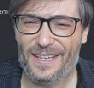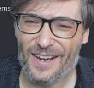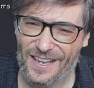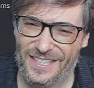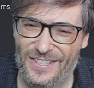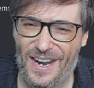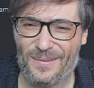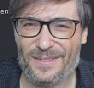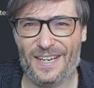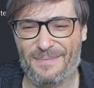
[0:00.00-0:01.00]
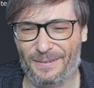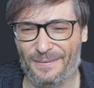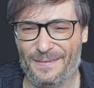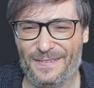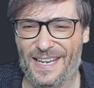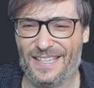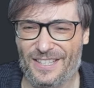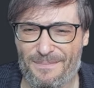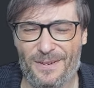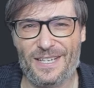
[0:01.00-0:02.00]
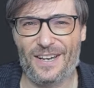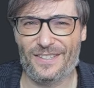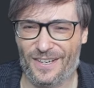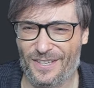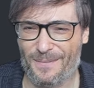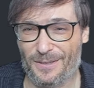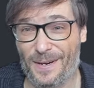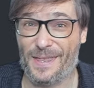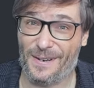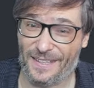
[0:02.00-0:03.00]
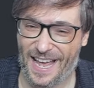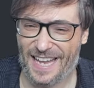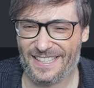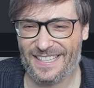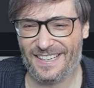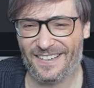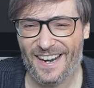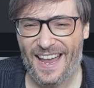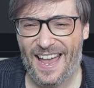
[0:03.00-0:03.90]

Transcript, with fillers: Godstrike was on April 15th, Jetboard Joust October 23rd last year,